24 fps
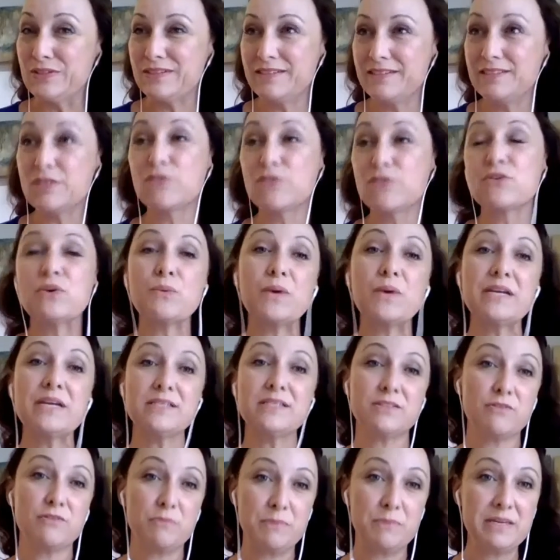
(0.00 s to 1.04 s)
different
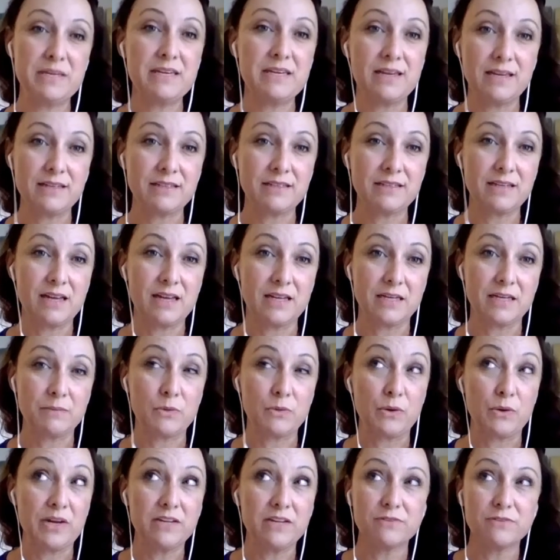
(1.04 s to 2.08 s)
ways of being. And I'm
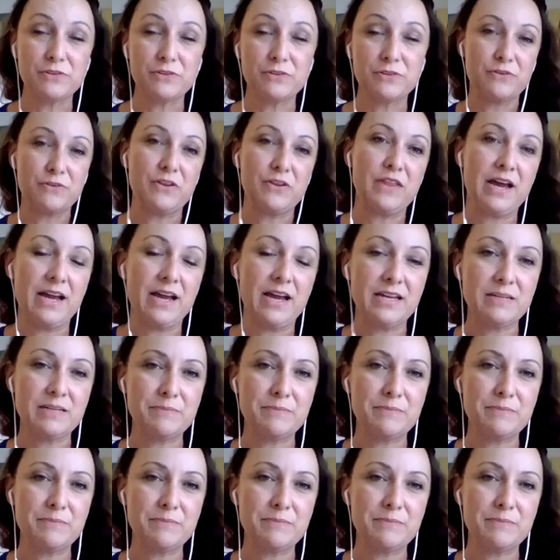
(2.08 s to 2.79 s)
grateful for that.